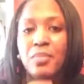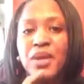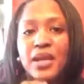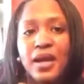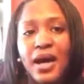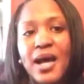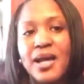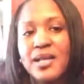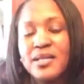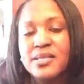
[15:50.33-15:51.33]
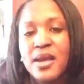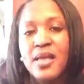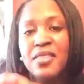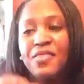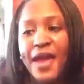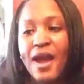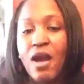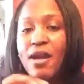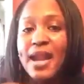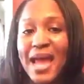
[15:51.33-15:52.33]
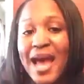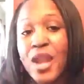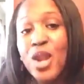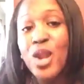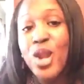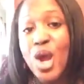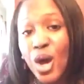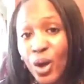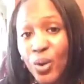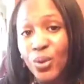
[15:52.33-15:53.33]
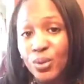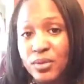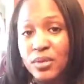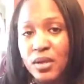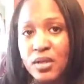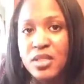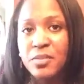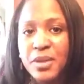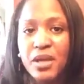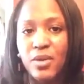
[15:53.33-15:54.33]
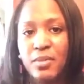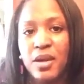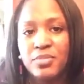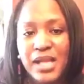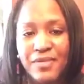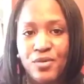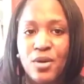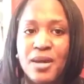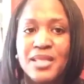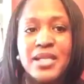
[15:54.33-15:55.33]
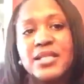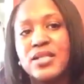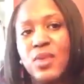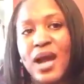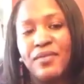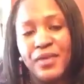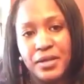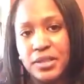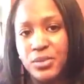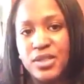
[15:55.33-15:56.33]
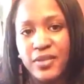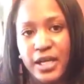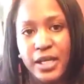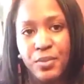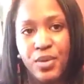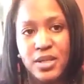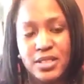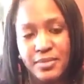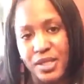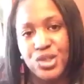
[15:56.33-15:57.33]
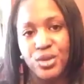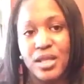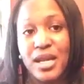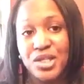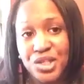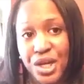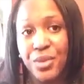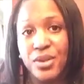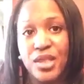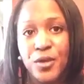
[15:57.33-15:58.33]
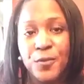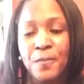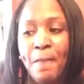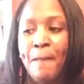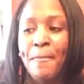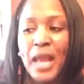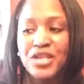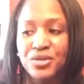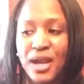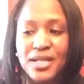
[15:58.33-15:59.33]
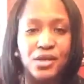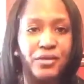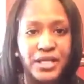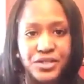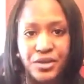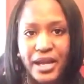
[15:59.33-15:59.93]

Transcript: Because they are not known to be a webinar platform. And this is why I felt it was very important to make sure that I share with you, as you guys are raising